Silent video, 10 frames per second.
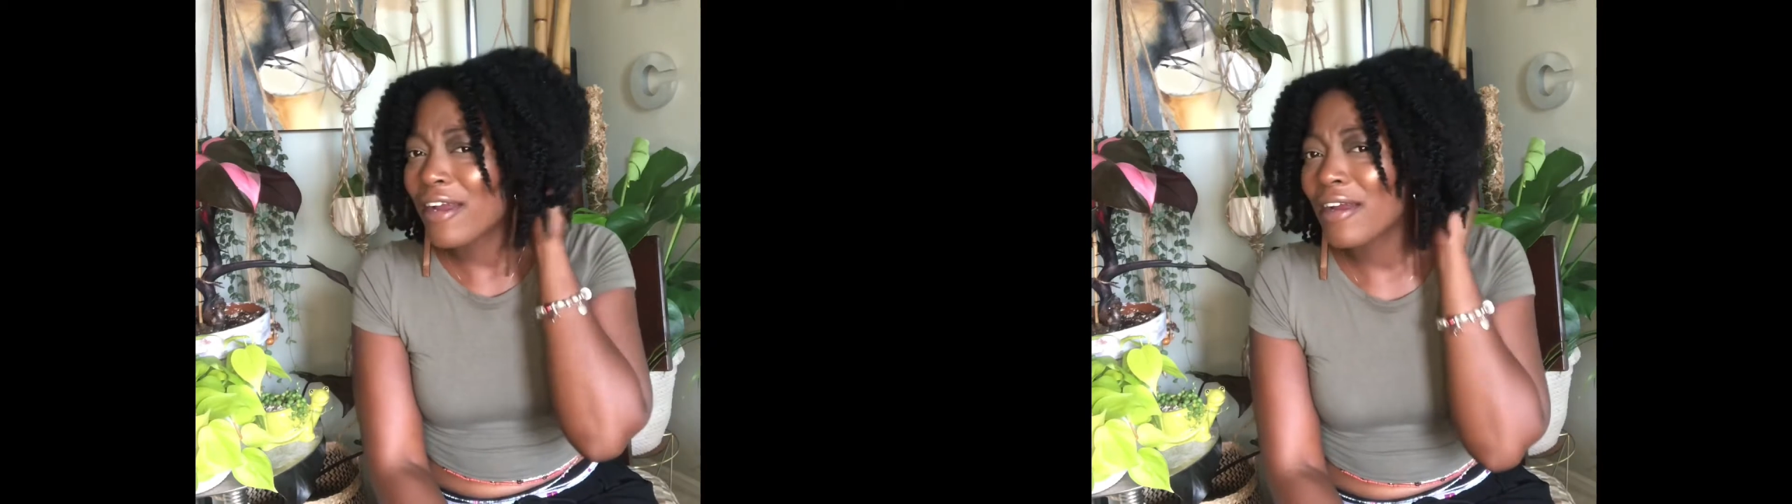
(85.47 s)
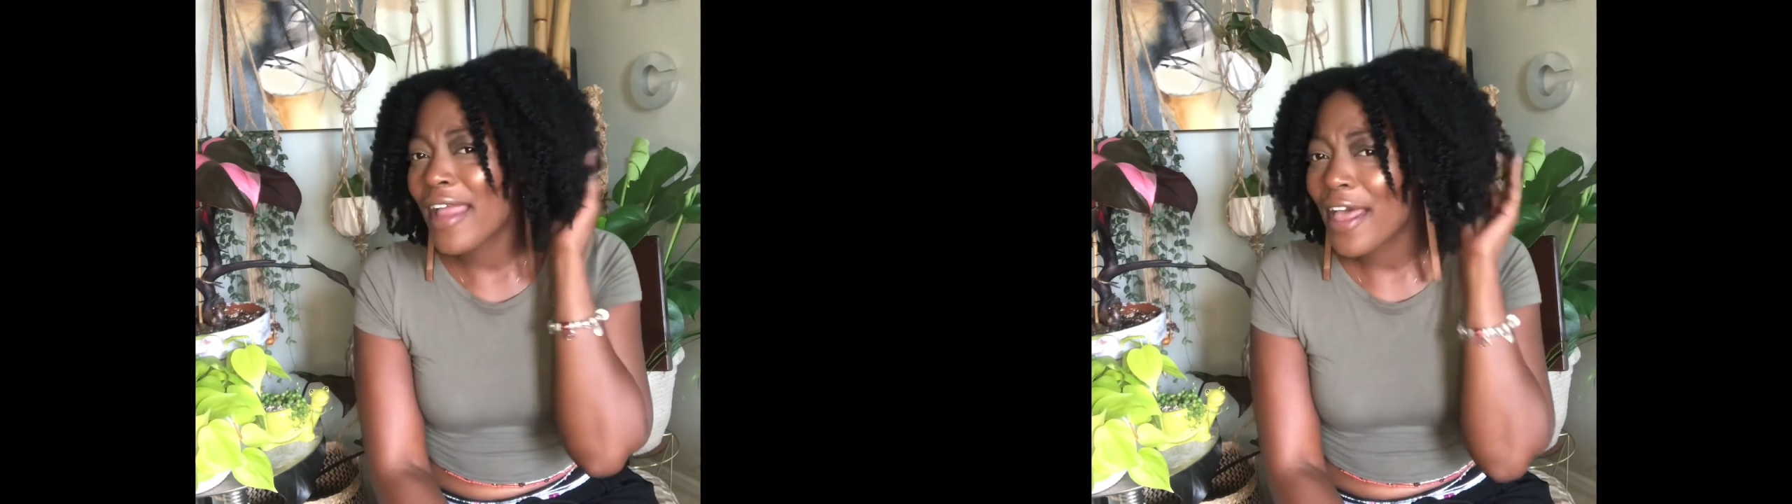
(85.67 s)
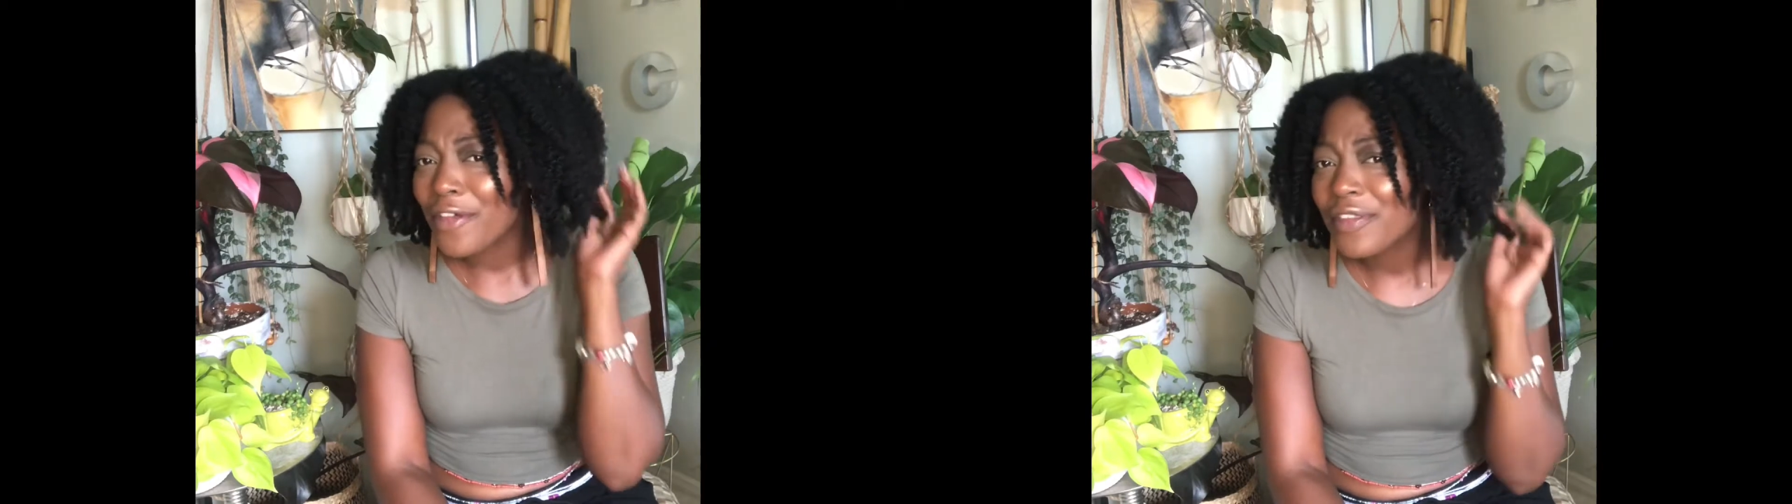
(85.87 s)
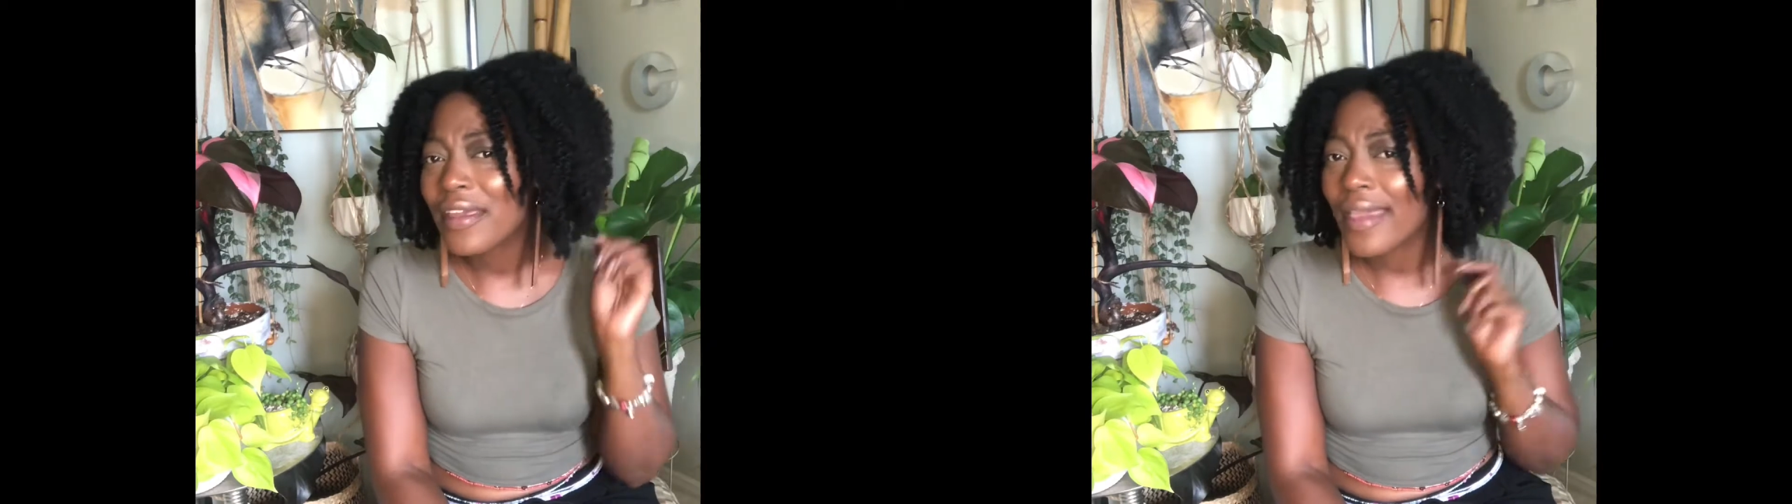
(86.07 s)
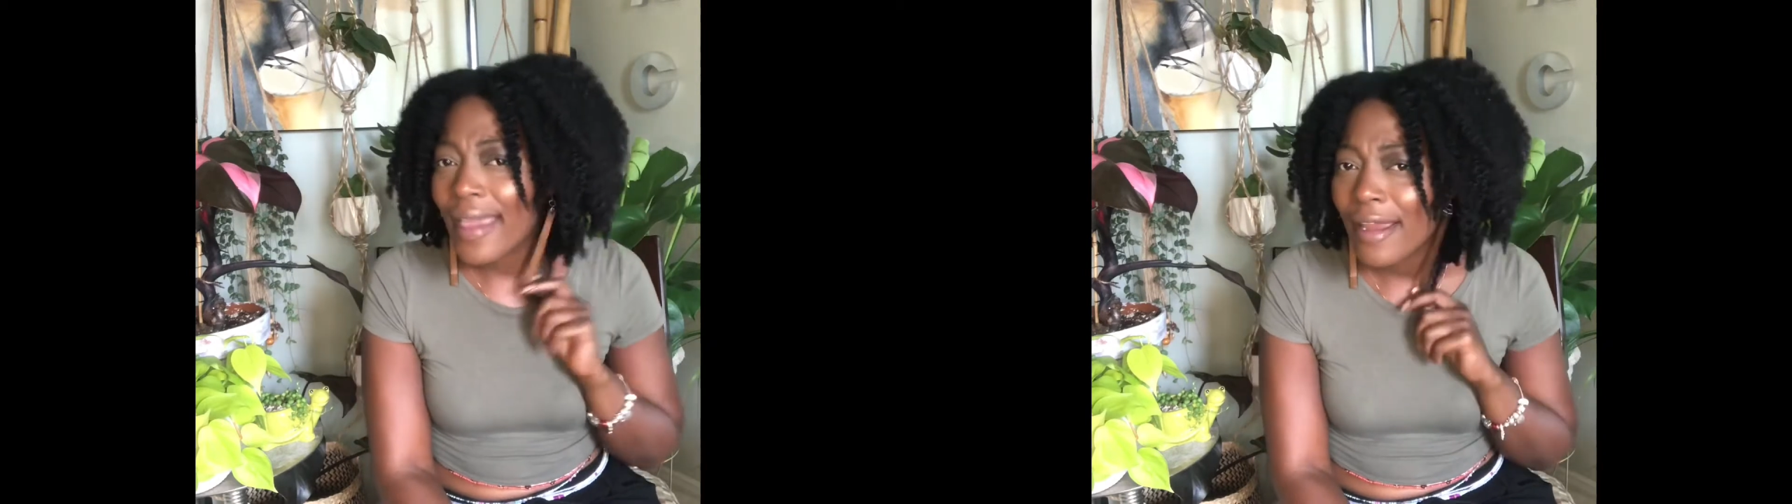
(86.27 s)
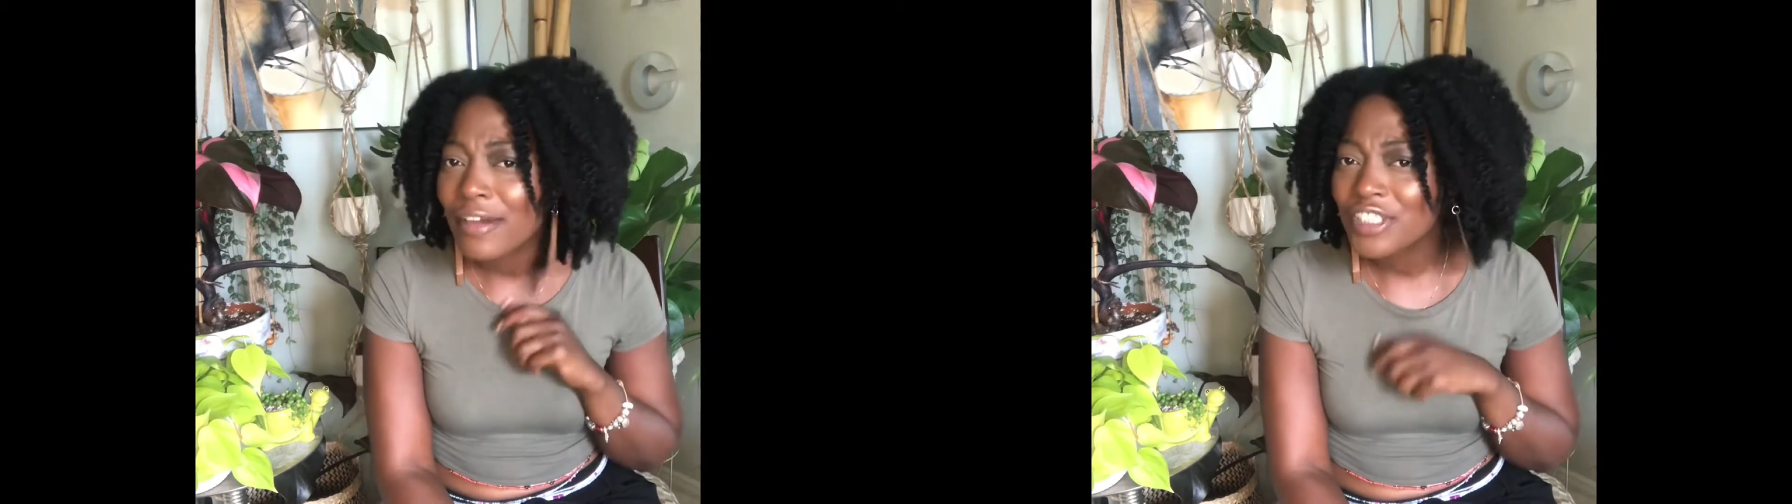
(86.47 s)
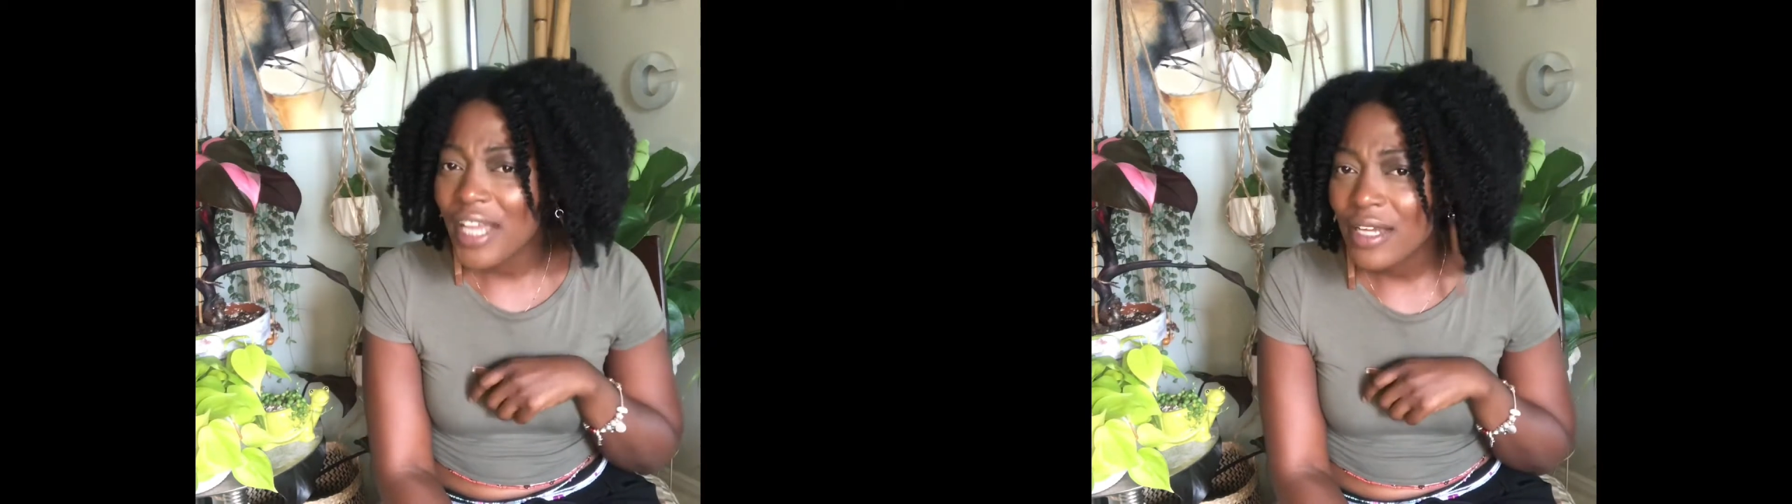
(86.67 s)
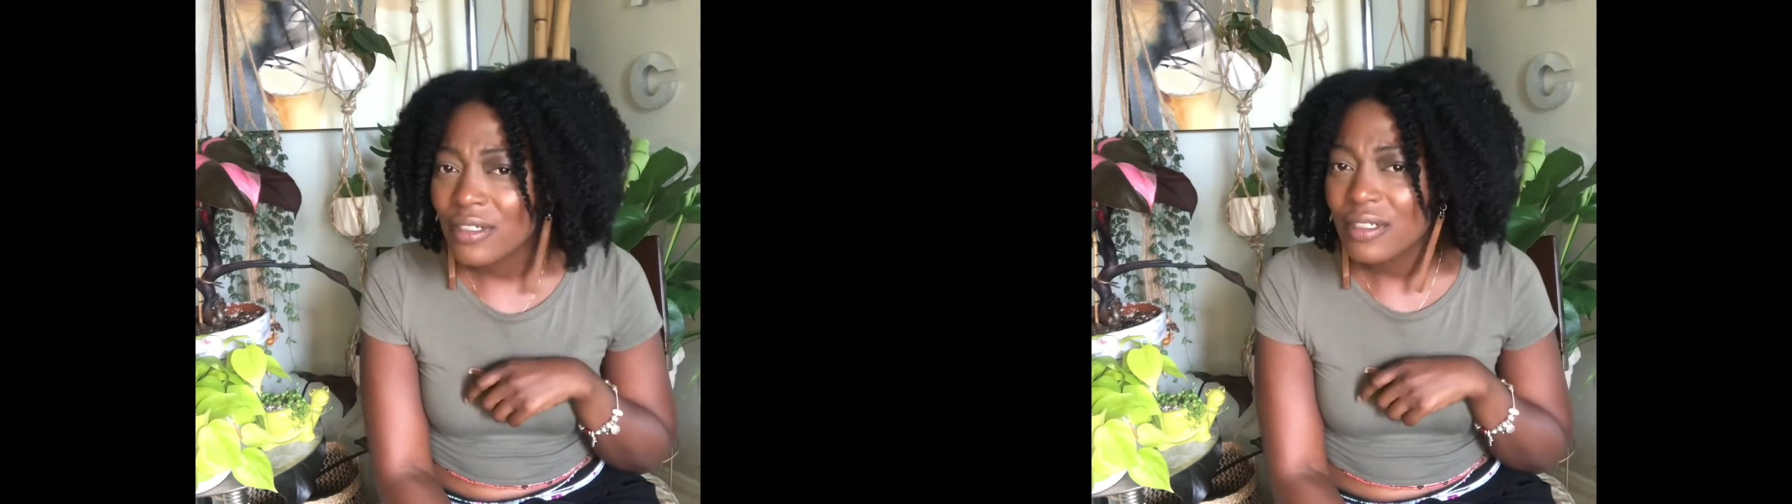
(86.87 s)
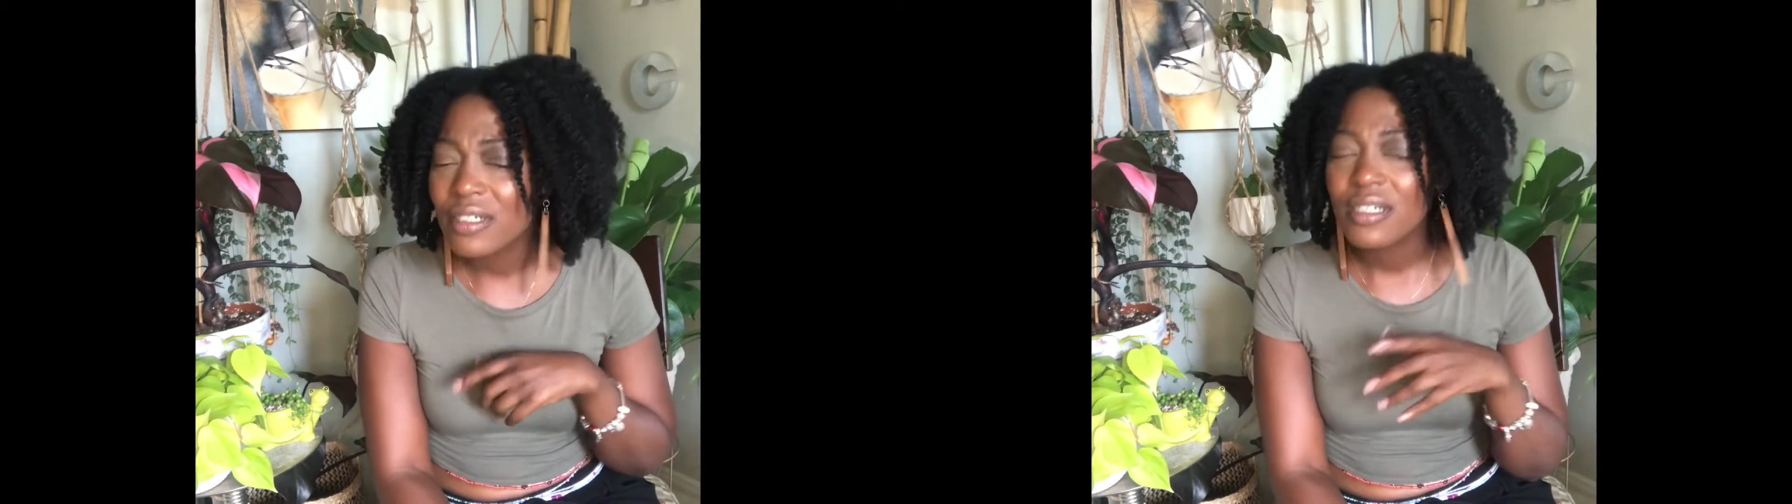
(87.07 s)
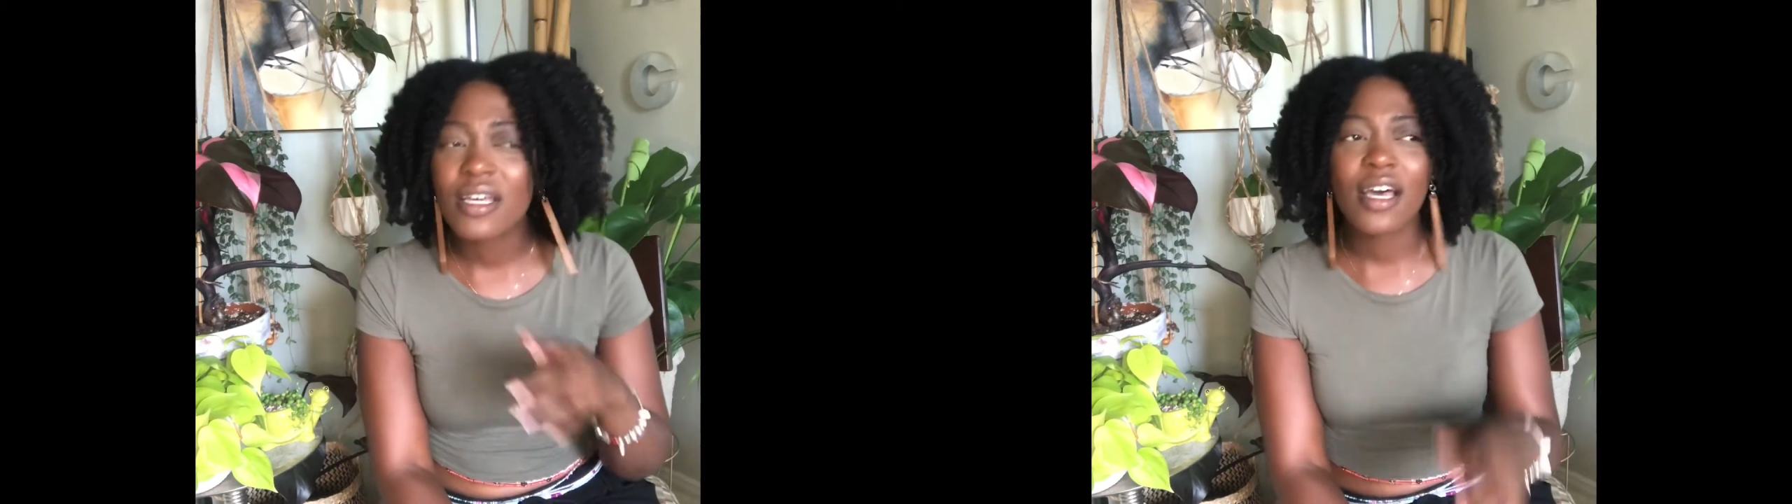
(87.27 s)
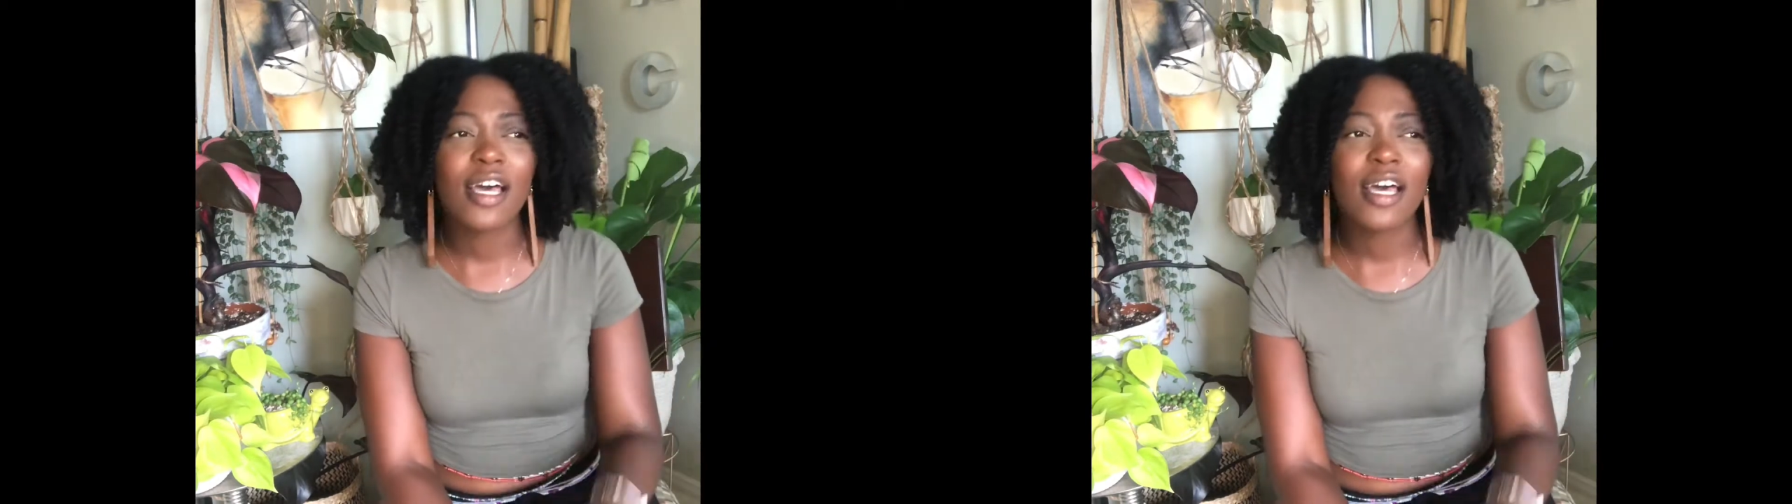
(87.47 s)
healthy hair channel.